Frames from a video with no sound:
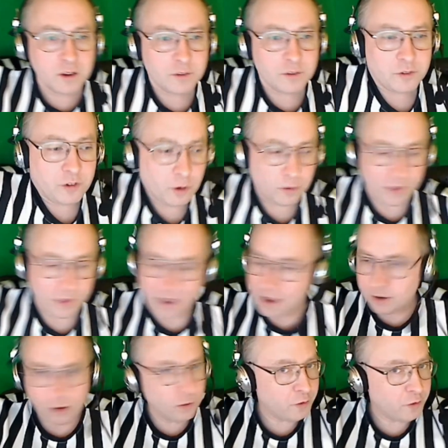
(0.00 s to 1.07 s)
So they had
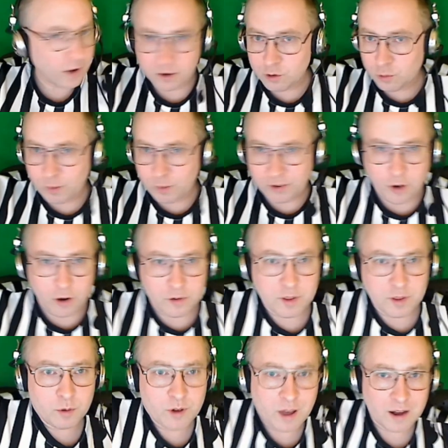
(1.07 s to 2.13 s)
to go find a new wrist guard.
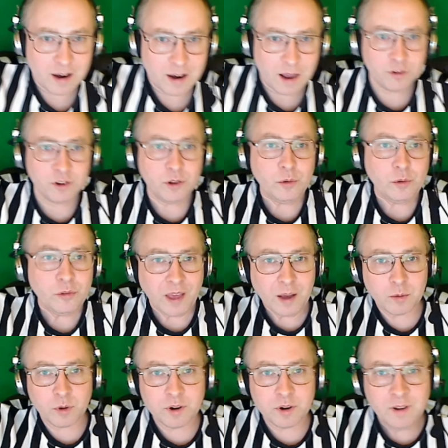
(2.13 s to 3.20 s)
They were not allowed to use
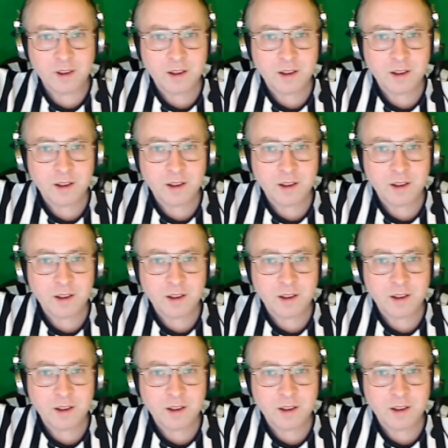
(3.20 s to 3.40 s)
that one.